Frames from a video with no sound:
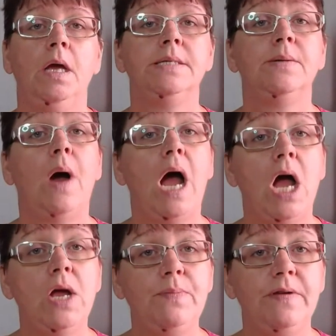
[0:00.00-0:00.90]
So I
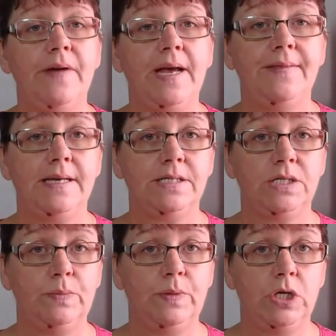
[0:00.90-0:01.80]
hope you found that
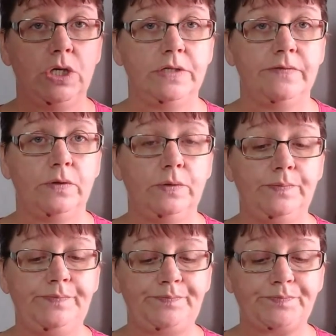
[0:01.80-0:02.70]
super
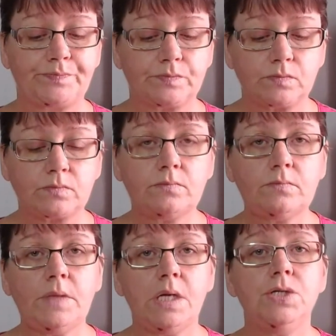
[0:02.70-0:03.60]
useful.
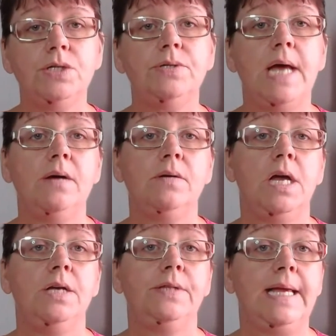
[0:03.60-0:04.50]
To
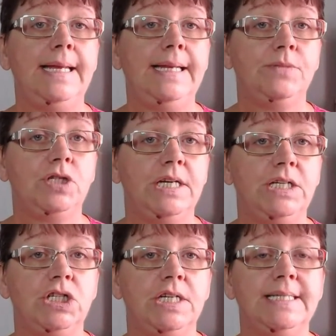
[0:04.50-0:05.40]
download the helium
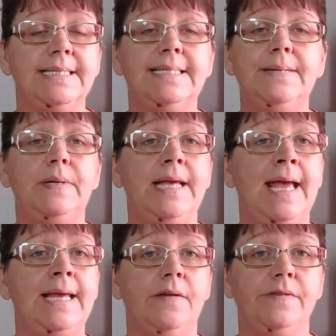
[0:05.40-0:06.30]
cheat sheet, simply
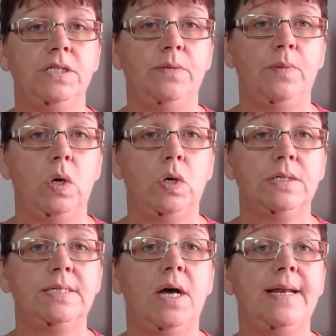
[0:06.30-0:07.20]
head over to the blog,
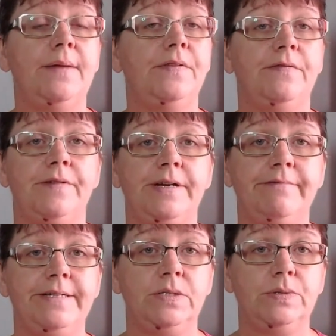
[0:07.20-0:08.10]
sign up for the free
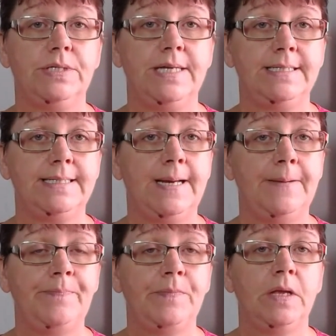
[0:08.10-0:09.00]
resource
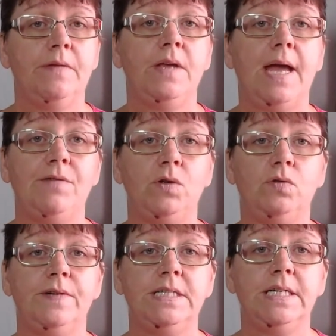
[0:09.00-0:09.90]
centre if you haven't
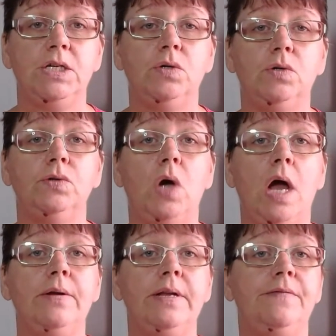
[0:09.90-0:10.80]
already. You'll not
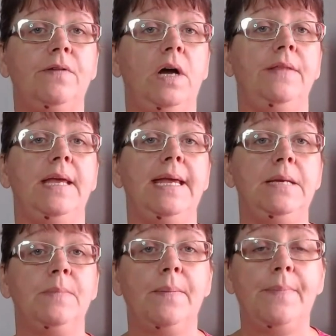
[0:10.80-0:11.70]
only find the
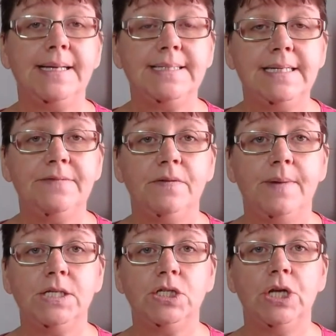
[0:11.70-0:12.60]
helium capacity
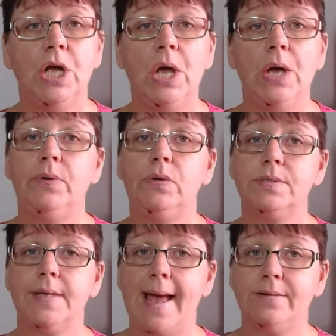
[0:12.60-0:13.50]
information, but
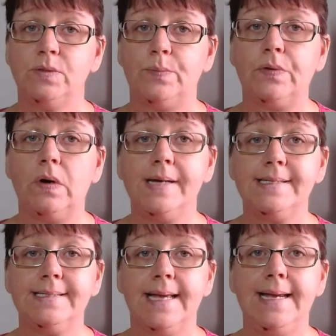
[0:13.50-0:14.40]
also how to
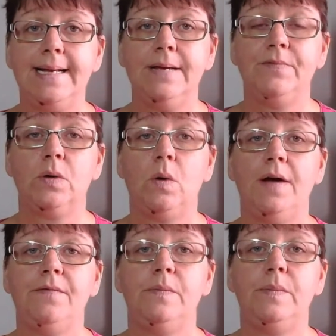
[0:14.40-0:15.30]
price the helium
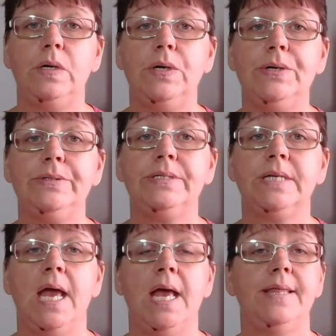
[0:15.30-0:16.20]
required for balloons.
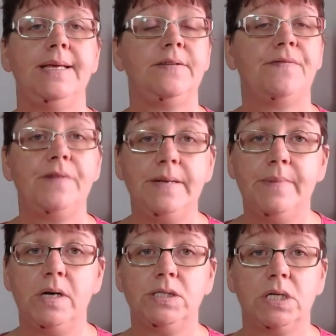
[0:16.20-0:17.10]
There's a free
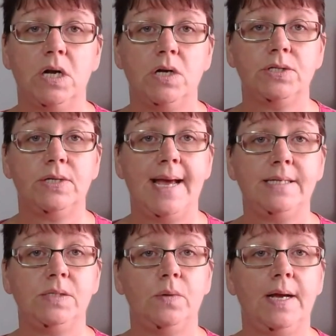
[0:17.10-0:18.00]
masterclass on
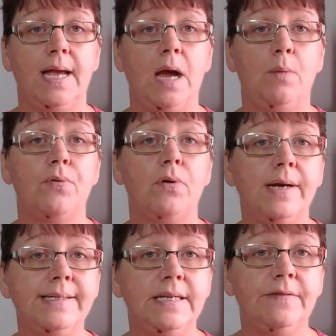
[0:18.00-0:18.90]
how to work out
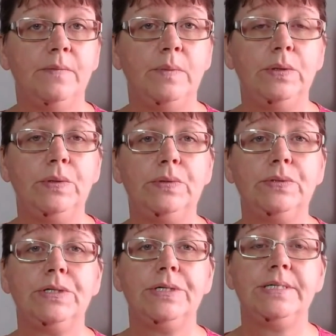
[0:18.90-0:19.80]
pricing for balloon
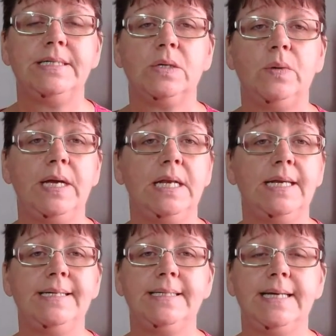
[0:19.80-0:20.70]
orders. It's quick and
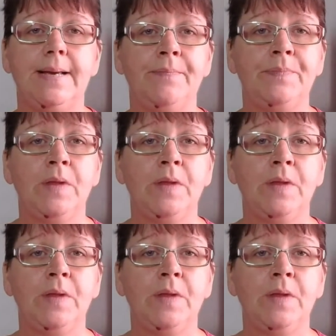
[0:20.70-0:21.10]
easy.